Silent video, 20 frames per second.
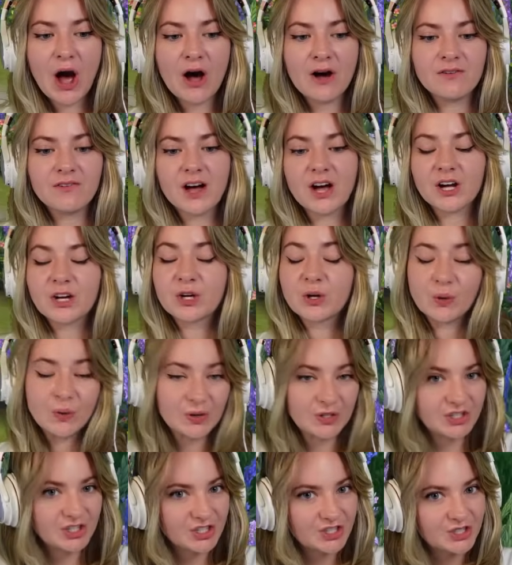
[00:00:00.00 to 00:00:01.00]
of
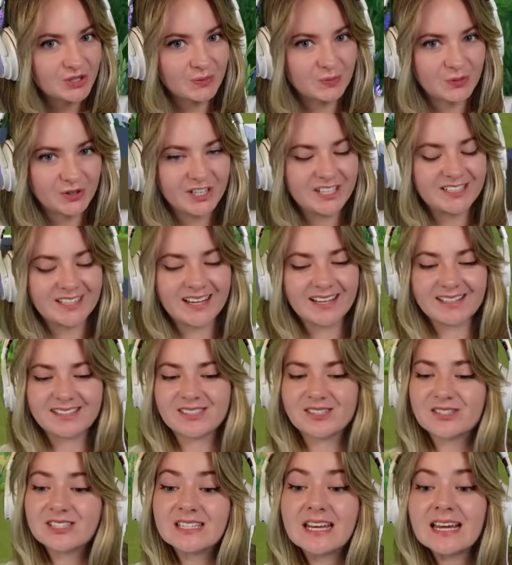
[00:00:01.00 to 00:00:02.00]
gorgeous breeding.
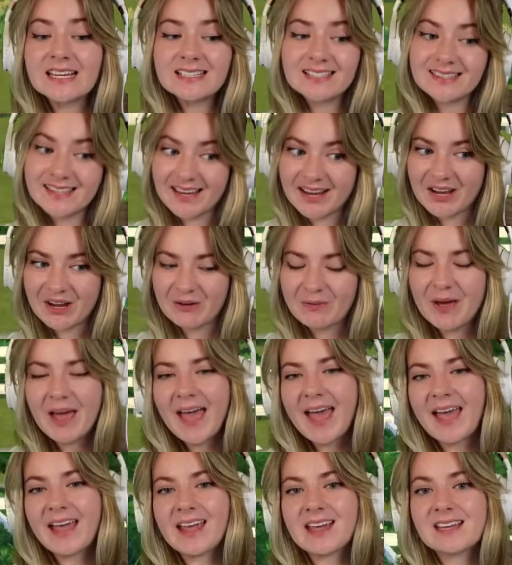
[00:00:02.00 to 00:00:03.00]
So today's theme
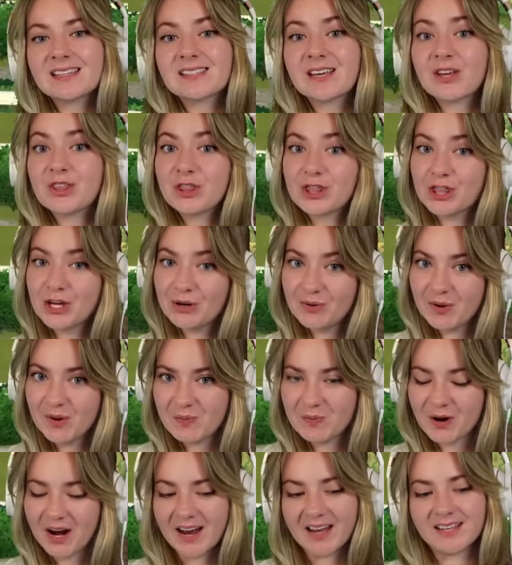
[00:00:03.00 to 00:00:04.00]
is
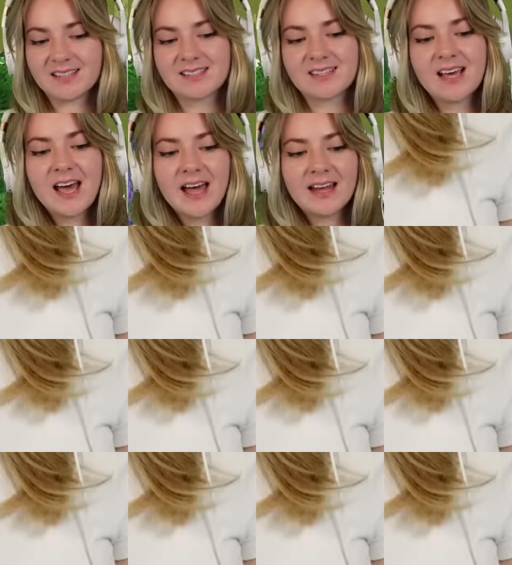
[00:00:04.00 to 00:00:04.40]
thoroughbreds.